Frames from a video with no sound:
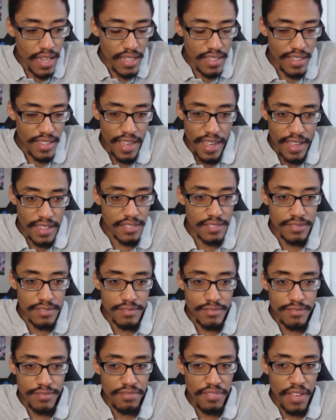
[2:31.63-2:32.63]
can't
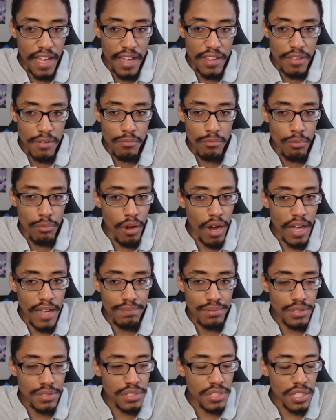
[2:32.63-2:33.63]
fathom why
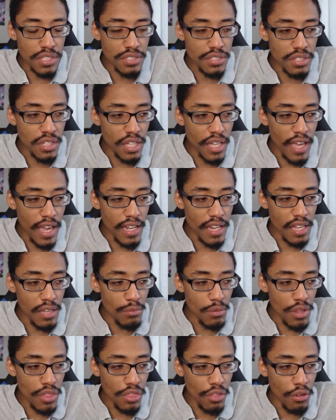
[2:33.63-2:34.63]
precisely
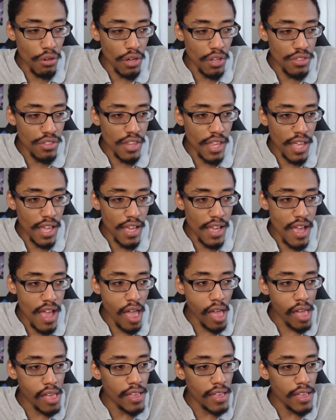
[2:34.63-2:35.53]
anyone thought that